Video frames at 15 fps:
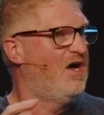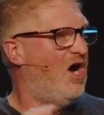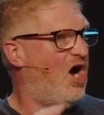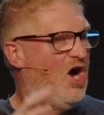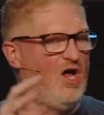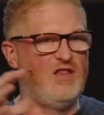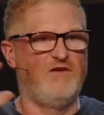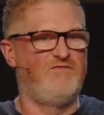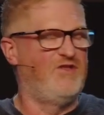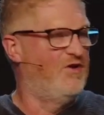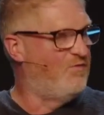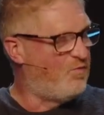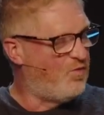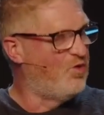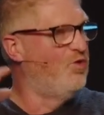all of the
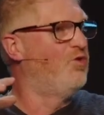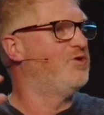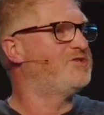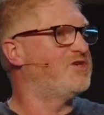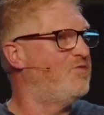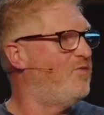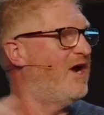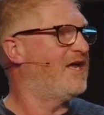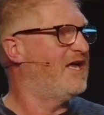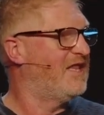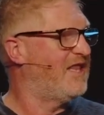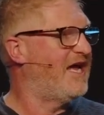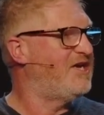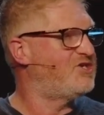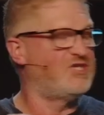rules and
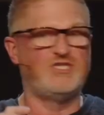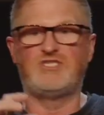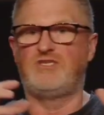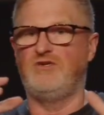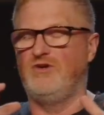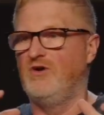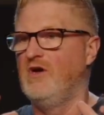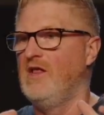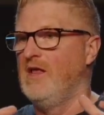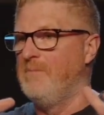regulations to